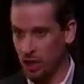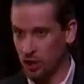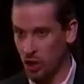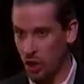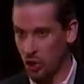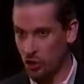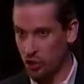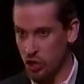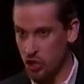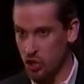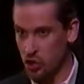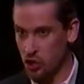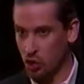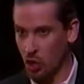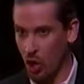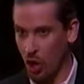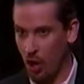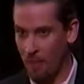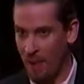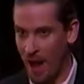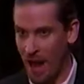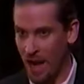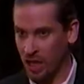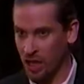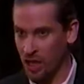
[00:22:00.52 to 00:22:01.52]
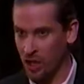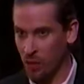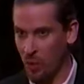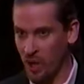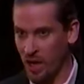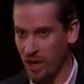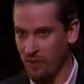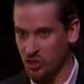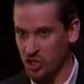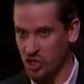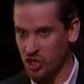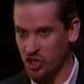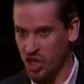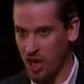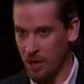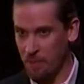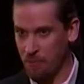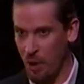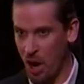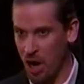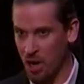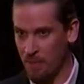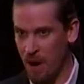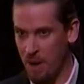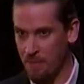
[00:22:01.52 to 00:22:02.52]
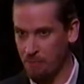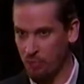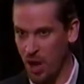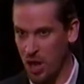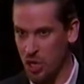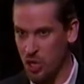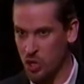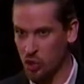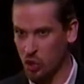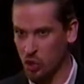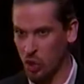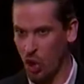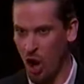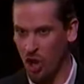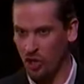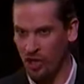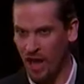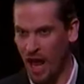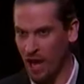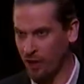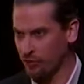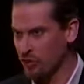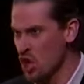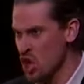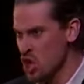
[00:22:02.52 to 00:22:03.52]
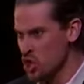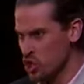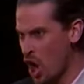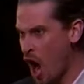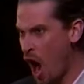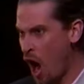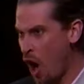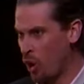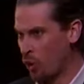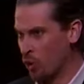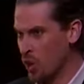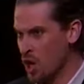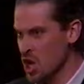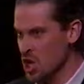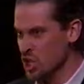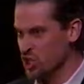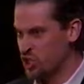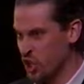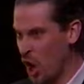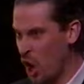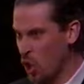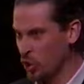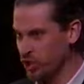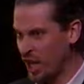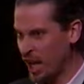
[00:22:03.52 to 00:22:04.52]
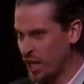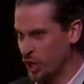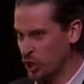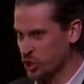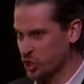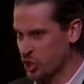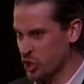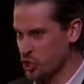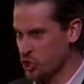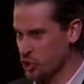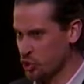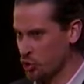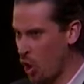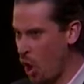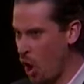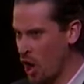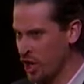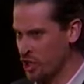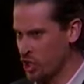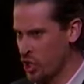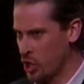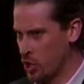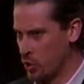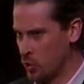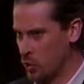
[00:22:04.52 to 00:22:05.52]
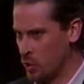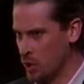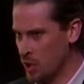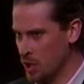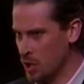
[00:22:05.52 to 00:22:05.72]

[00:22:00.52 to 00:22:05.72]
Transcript: alone, and you crawl back into whatever sick part of my brain you crawled out of. No! Don't let her destroy you!